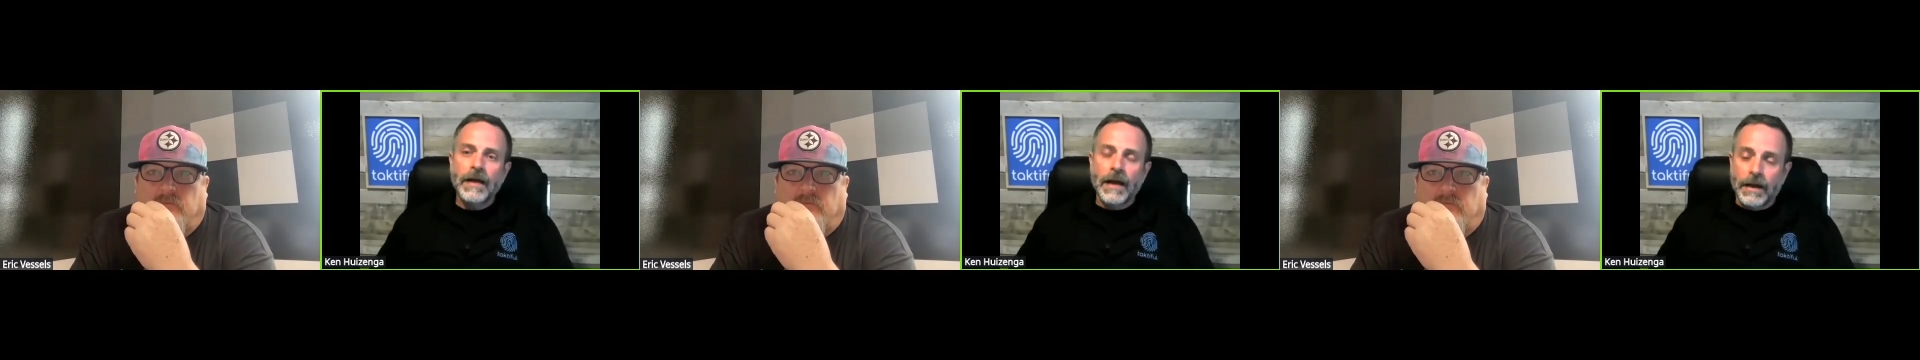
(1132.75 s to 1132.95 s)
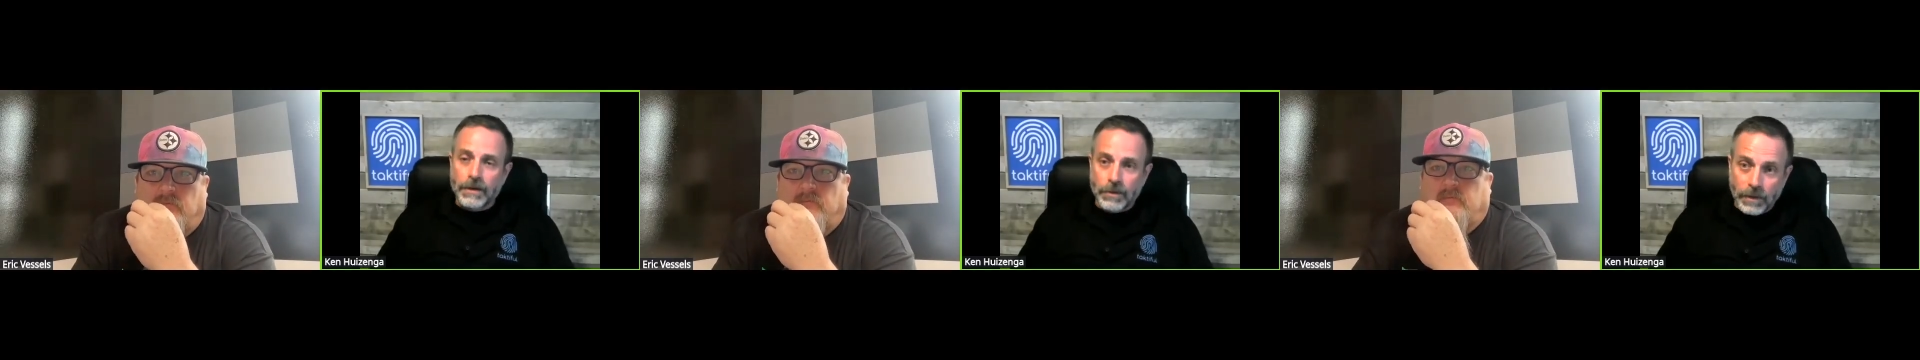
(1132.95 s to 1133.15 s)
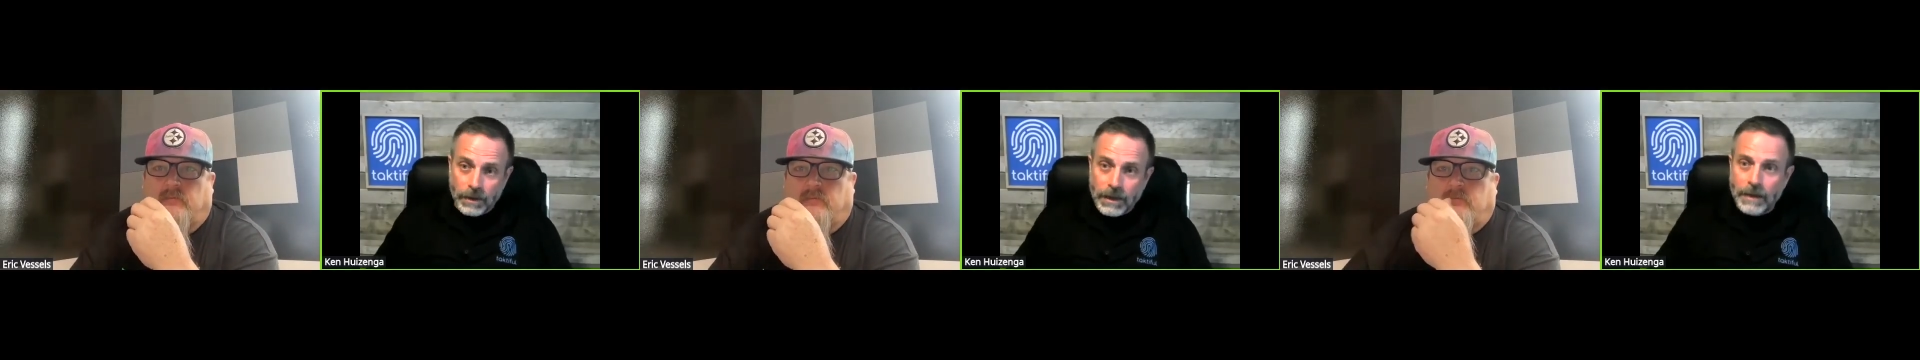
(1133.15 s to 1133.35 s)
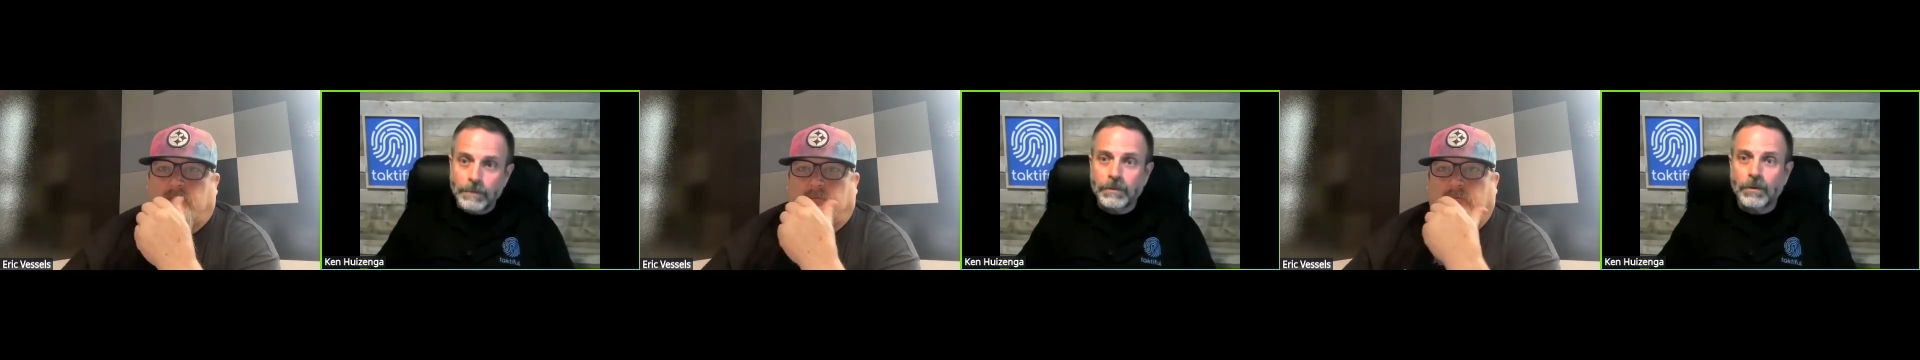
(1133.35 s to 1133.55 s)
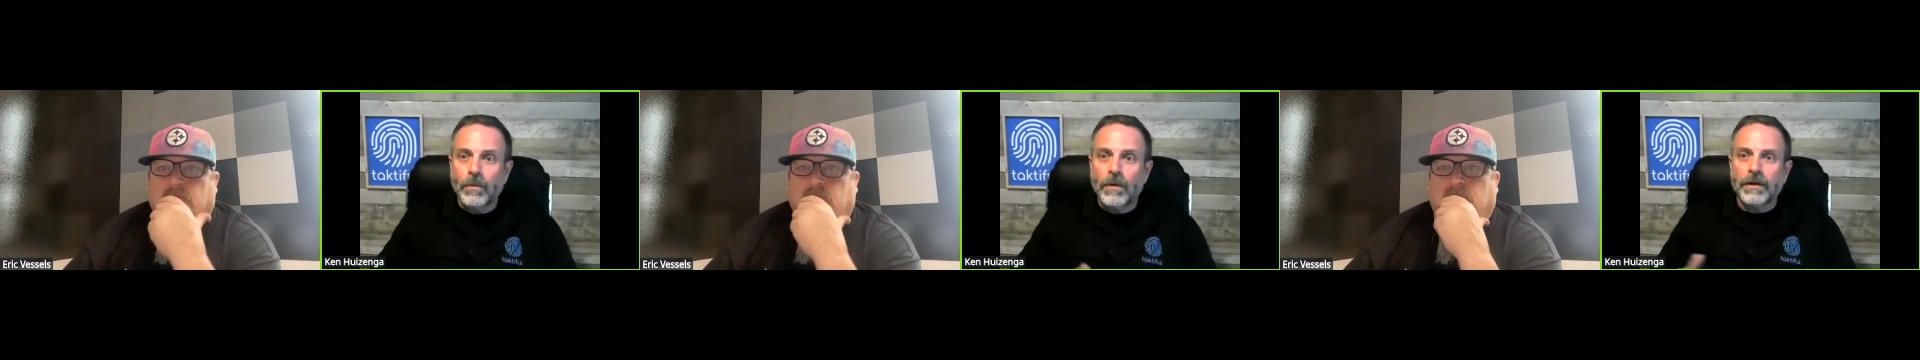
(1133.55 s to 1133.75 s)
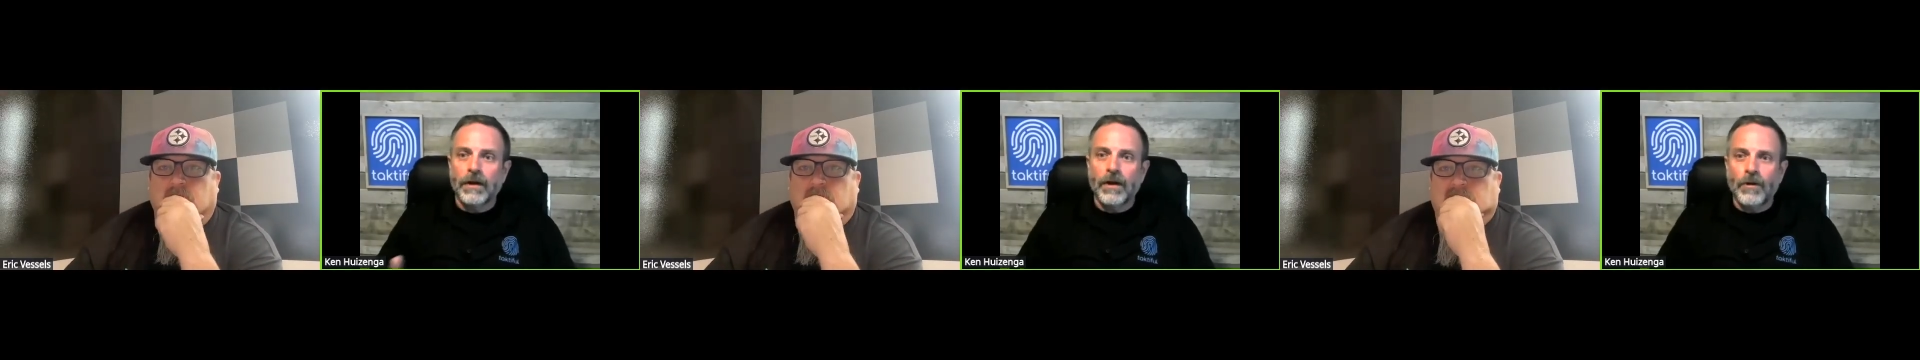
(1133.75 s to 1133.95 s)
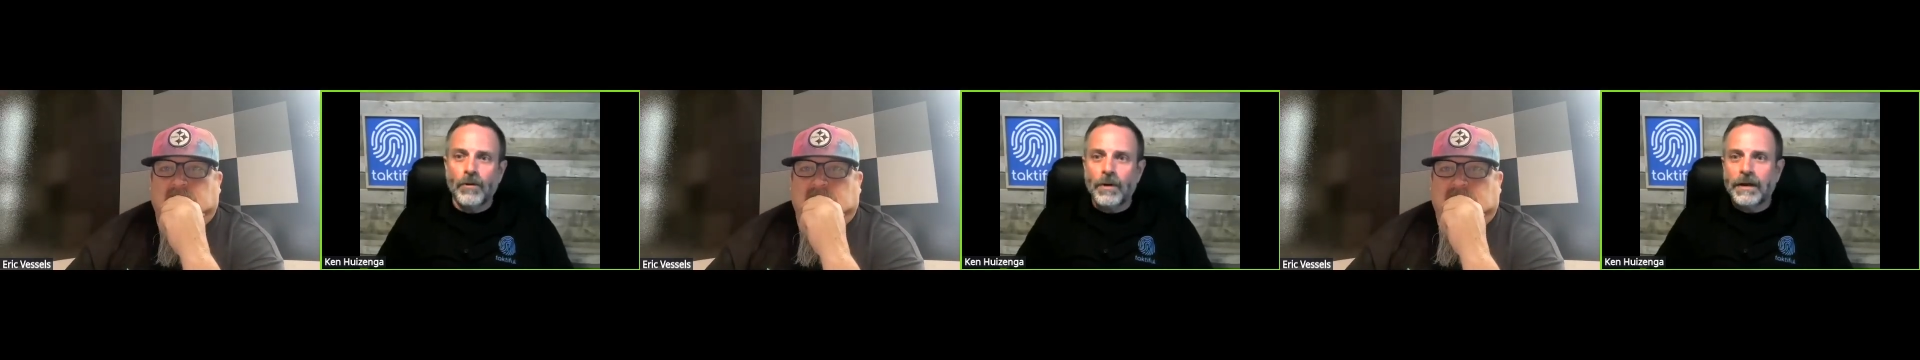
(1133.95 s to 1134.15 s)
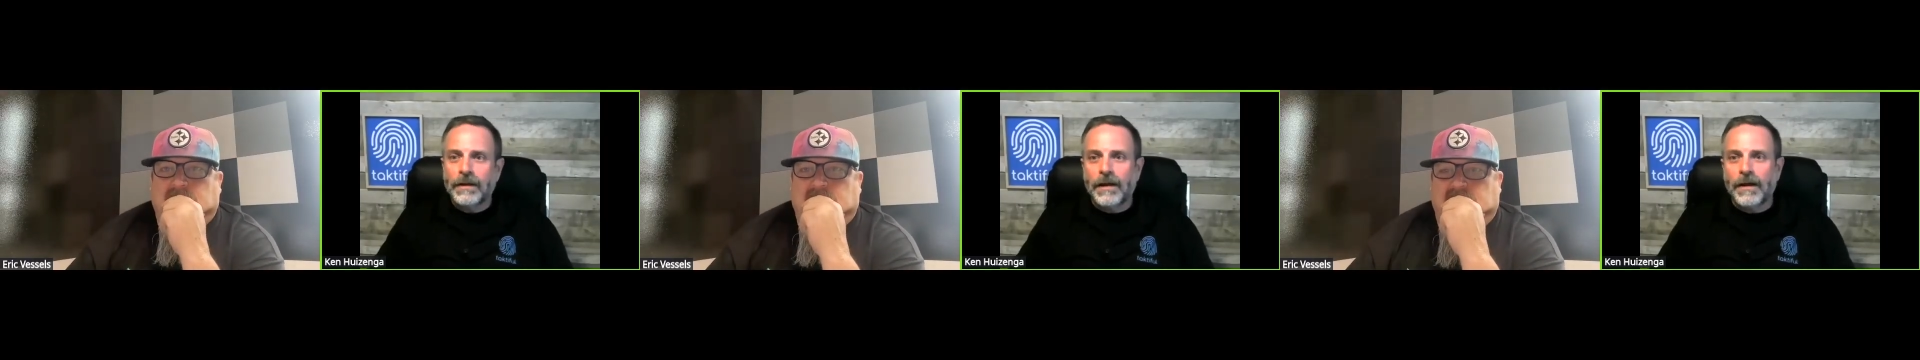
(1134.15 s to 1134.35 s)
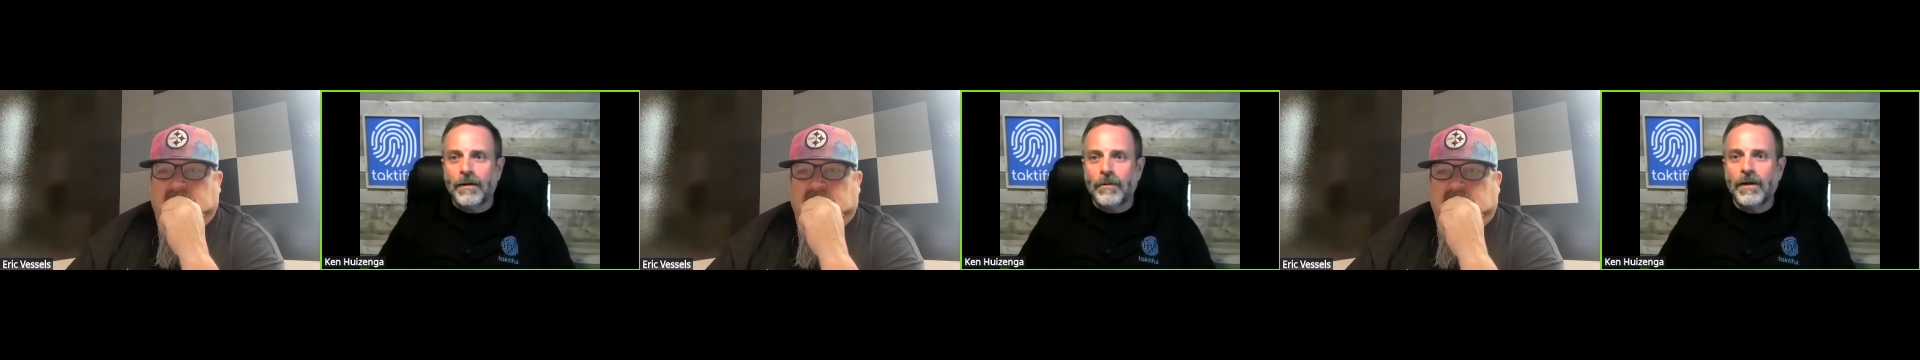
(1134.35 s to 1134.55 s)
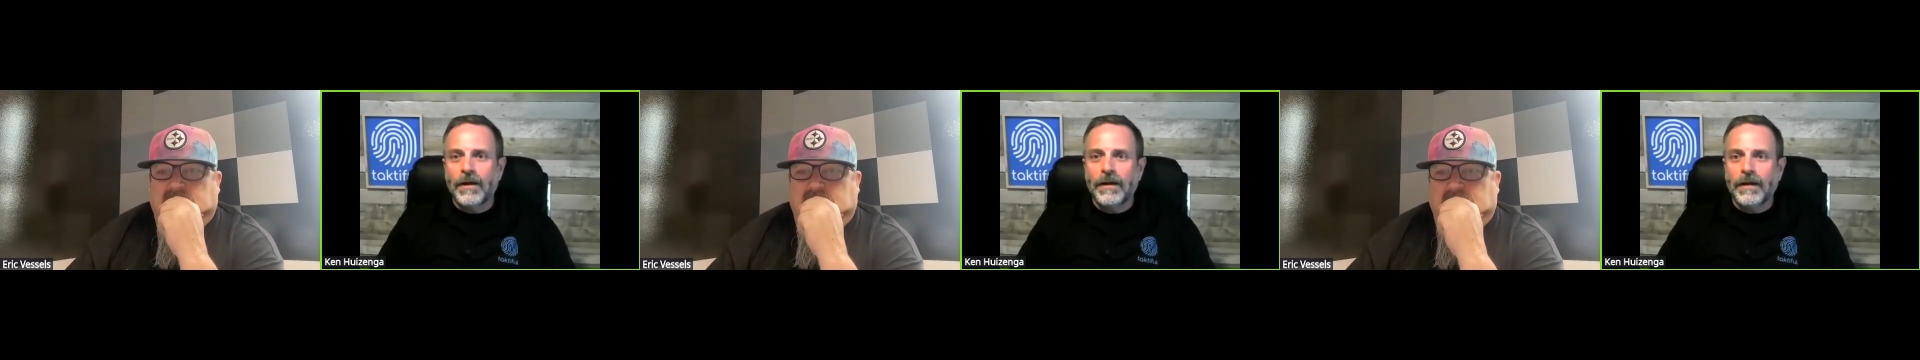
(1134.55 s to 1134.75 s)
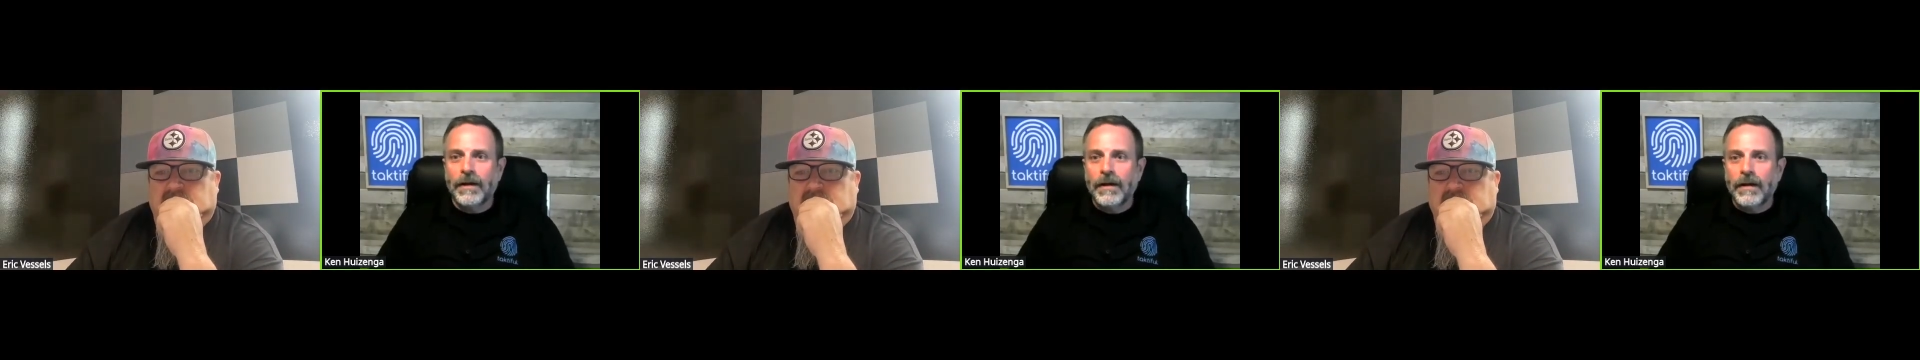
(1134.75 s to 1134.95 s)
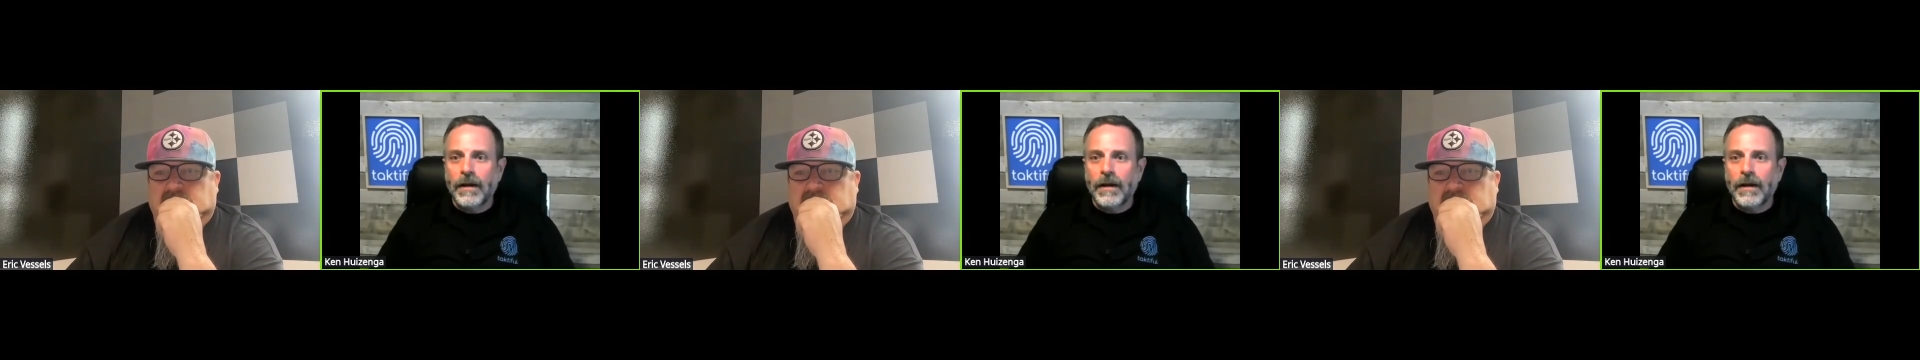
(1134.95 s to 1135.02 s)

and you can keep the run going that way.